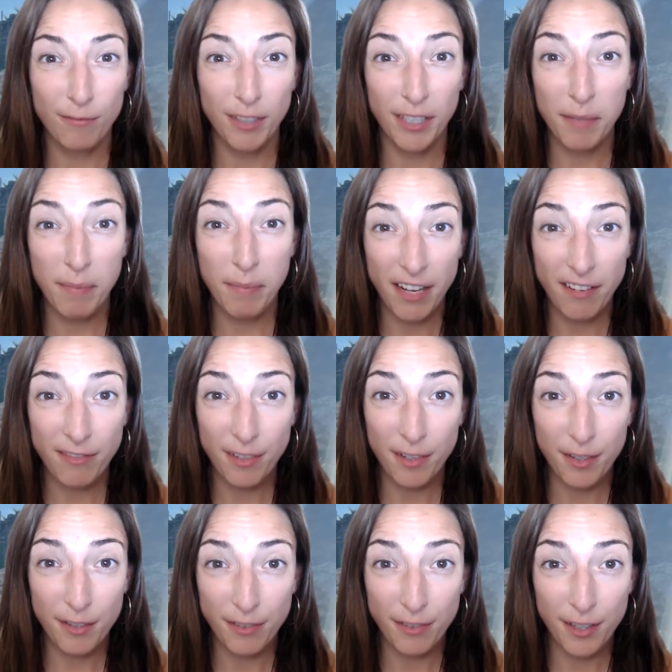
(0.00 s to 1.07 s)
really
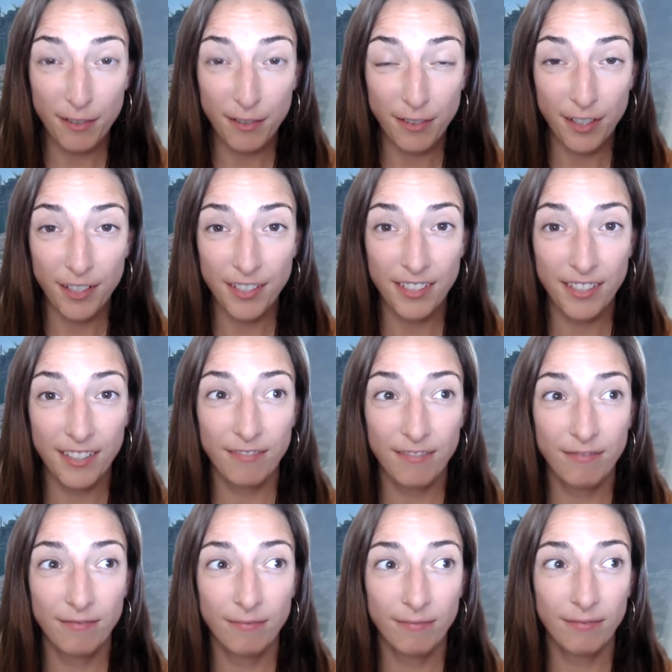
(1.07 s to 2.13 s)
painful for the first
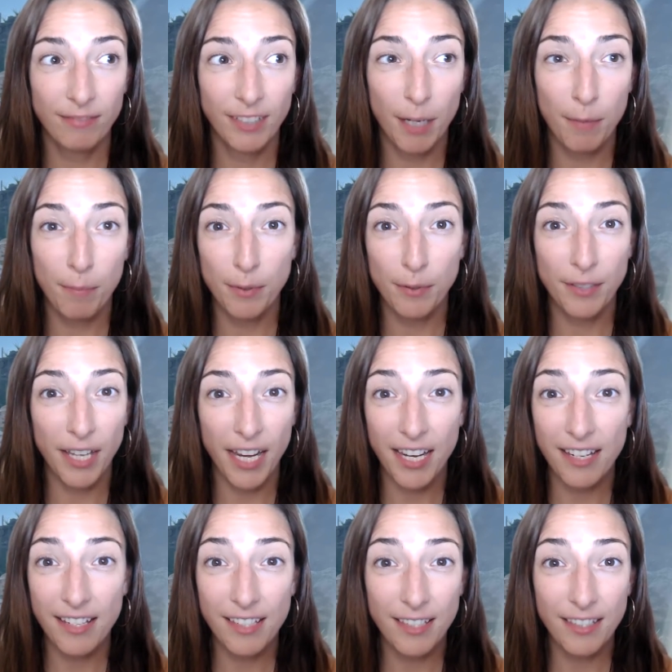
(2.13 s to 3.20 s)
couple of
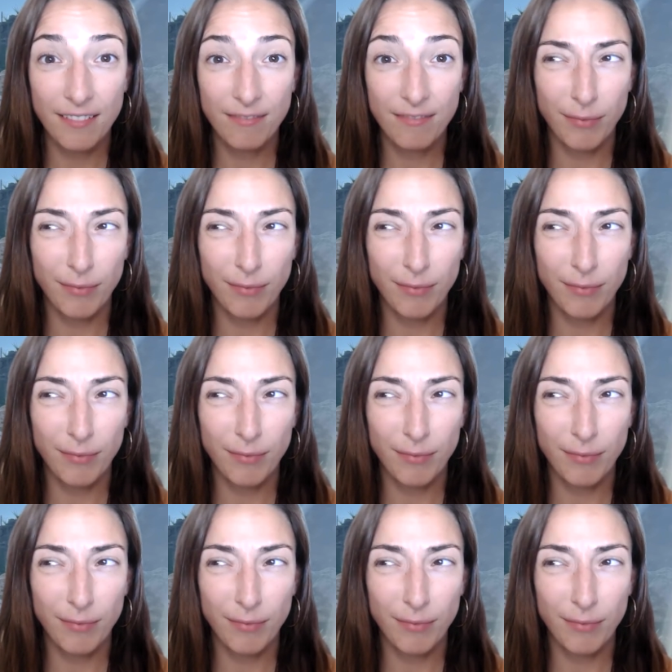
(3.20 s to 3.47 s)
days.